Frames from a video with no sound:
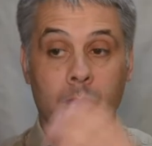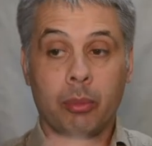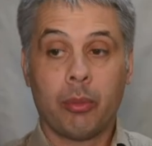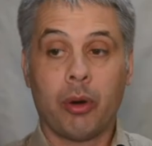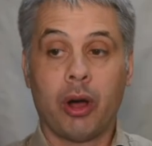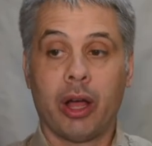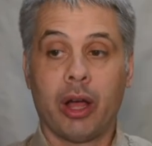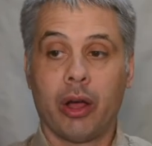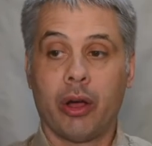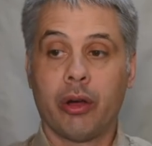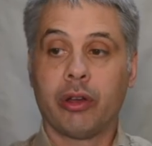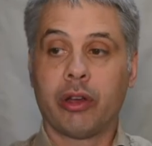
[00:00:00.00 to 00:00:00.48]

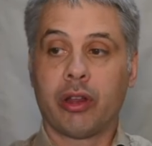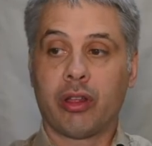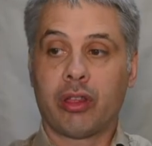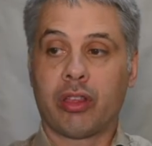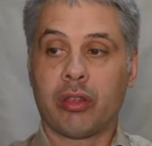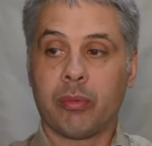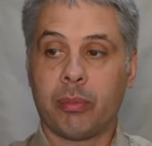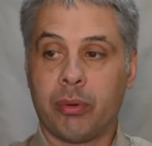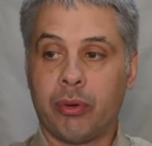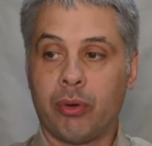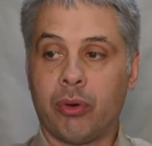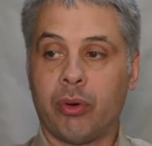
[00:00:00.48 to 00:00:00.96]
might only
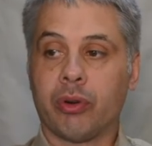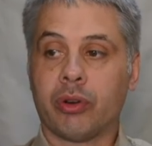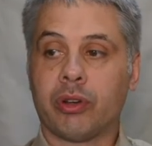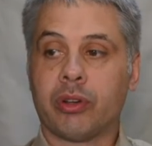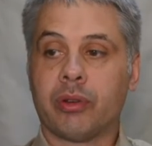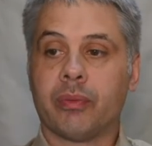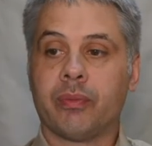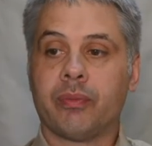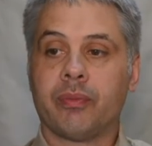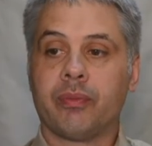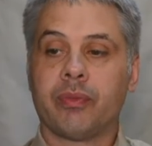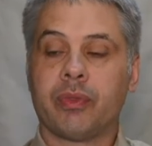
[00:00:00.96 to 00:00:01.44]

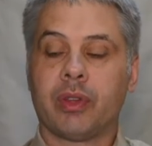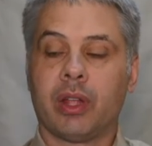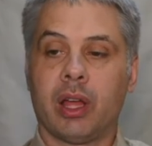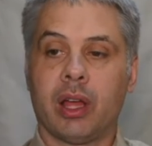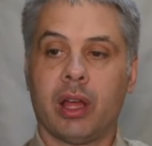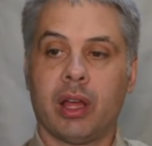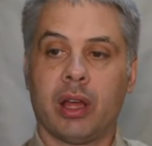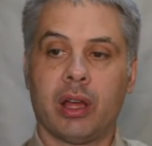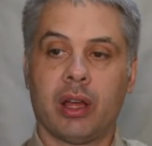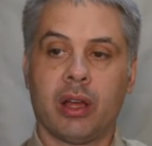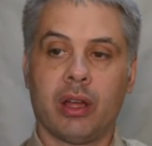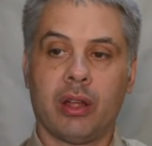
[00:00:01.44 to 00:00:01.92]
support
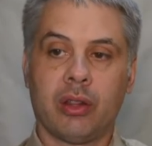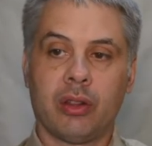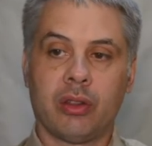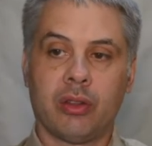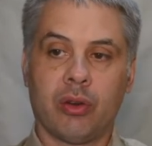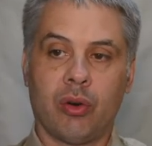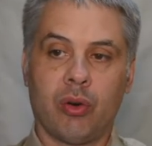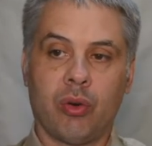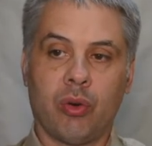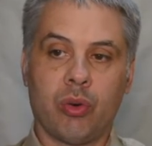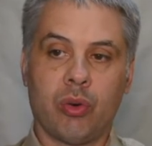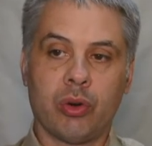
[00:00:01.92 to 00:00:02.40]

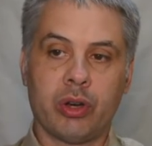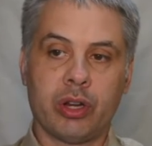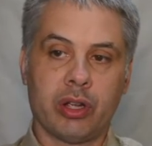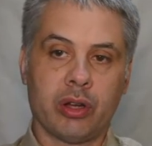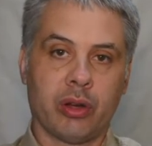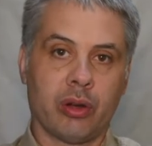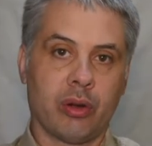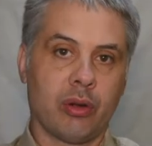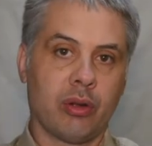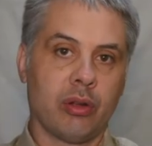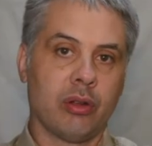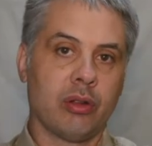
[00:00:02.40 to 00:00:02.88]
the
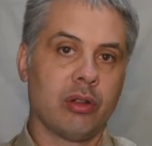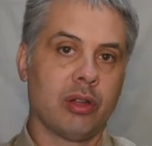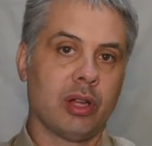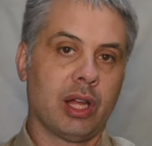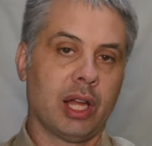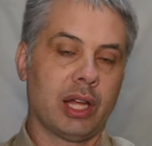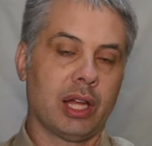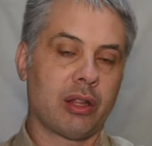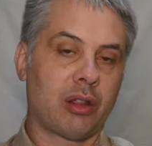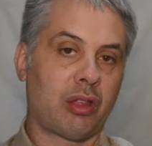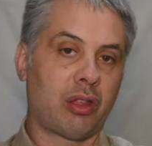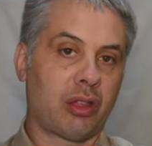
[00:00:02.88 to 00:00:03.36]
audio
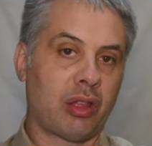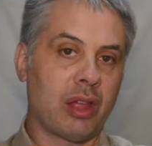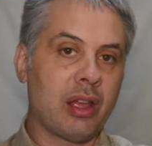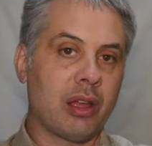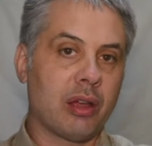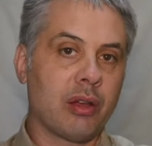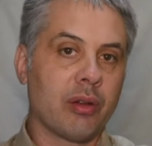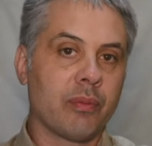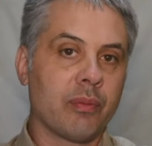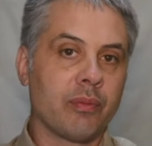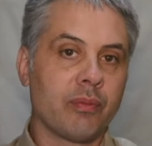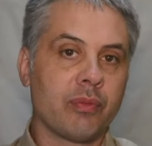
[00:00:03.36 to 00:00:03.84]

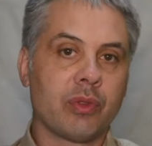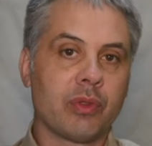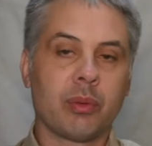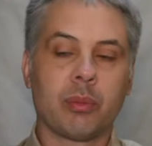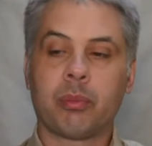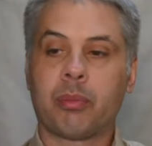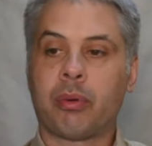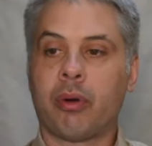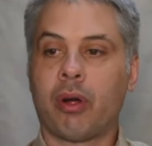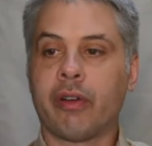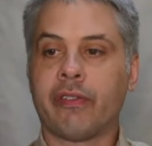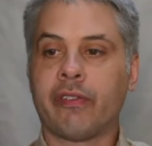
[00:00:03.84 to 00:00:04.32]
sync
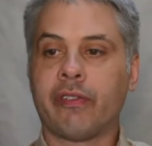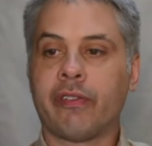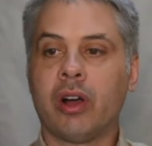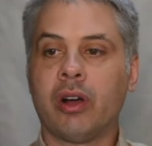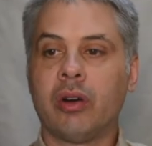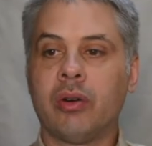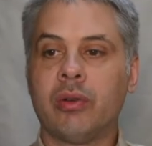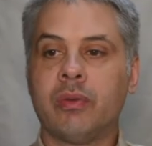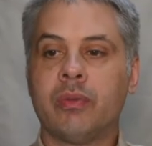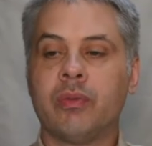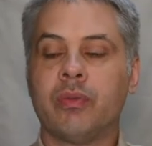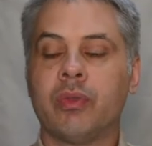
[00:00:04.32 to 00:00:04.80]

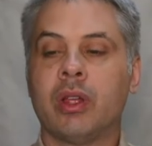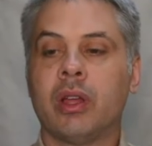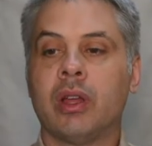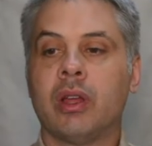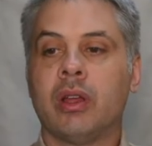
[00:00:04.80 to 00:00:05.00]
profile,